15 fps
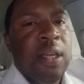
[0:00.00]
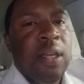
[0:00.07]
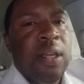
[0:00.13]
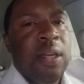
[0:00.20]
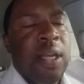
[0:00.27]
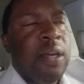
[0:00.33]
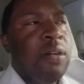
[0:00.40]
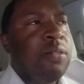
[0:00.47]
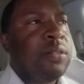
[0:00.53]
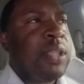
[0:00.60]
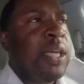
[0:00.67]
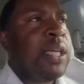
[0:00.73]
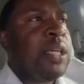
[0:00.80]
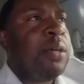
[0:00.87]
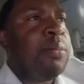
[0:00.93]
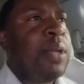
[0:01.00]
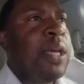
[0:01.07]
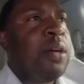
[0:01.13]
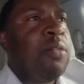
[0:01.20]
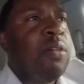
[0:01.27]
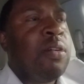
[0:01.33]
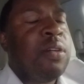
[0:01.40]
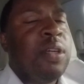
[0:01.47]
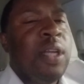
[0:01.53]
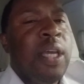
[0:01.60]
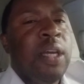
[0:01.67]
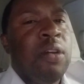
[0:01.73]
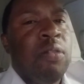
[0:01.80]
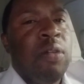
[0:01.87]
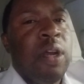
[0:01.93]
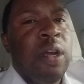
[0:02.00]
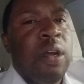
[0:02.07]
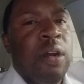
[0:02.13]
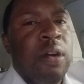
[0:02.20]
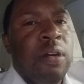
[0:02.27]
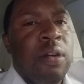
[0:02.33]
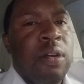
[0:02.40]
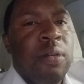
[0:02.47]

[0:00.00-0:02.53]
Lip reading: They're going to thank him later on in their career